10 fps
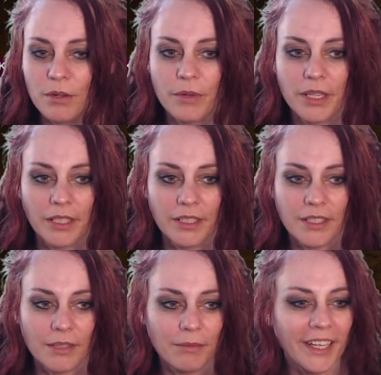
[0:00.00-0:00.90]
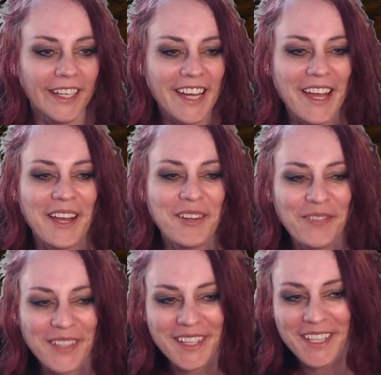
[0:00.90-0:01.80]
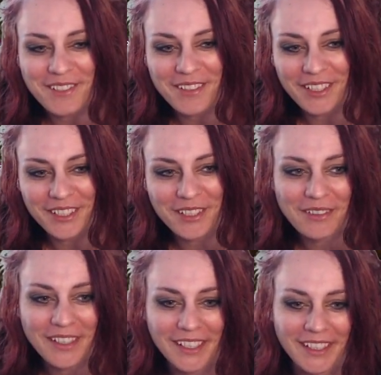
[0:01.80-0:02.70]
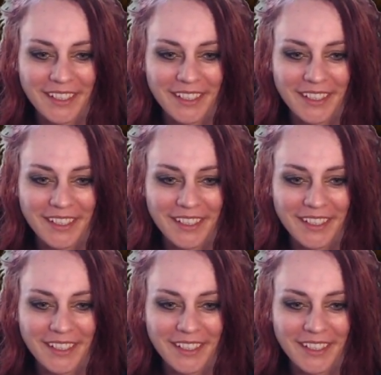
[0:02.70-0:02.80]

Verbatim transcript: weekend, so I'm kind of happy that we're the week.